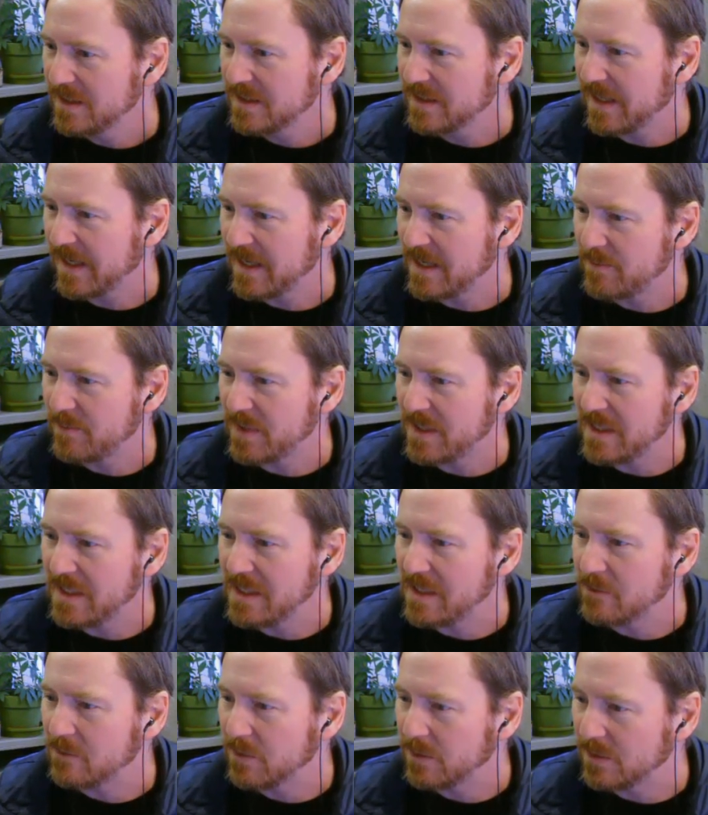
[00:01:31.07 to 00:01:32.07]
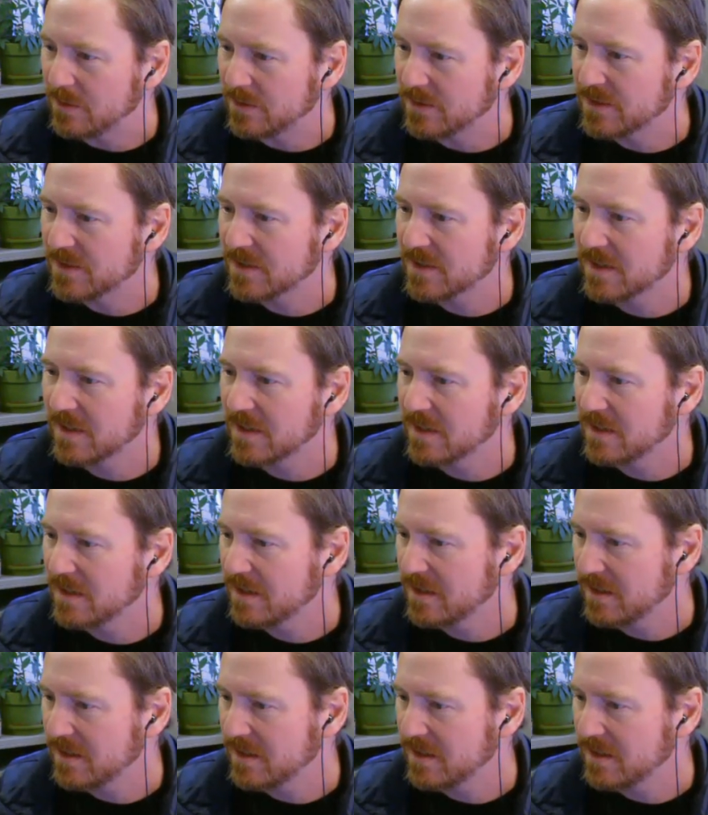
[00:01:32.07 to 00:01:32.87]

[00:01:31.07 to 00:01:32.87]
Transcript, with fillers: type equals